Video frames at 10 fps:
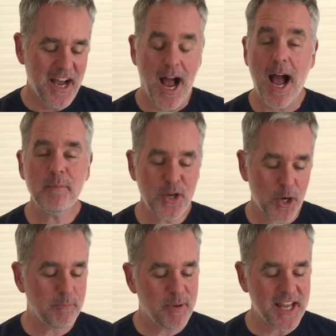I'm
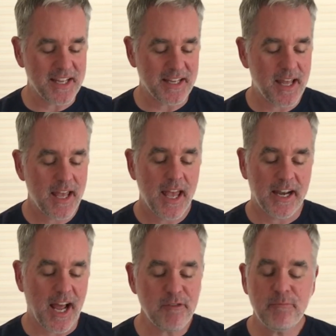European
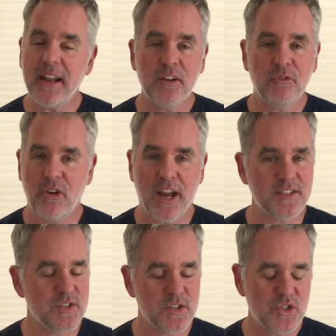and I've been to
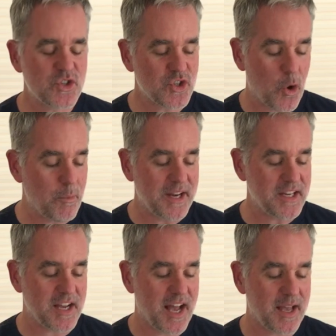France so many
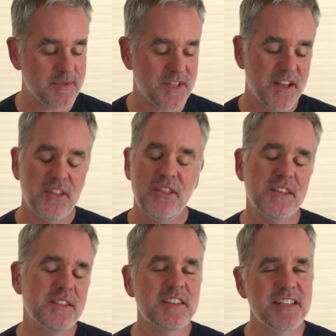times.
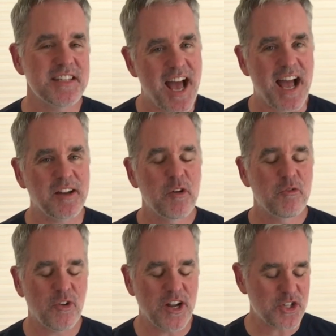This is not
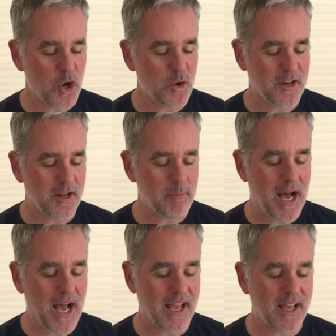French coconut
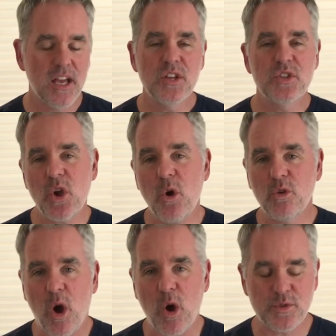pie. So
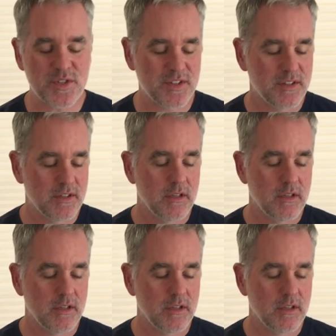gross.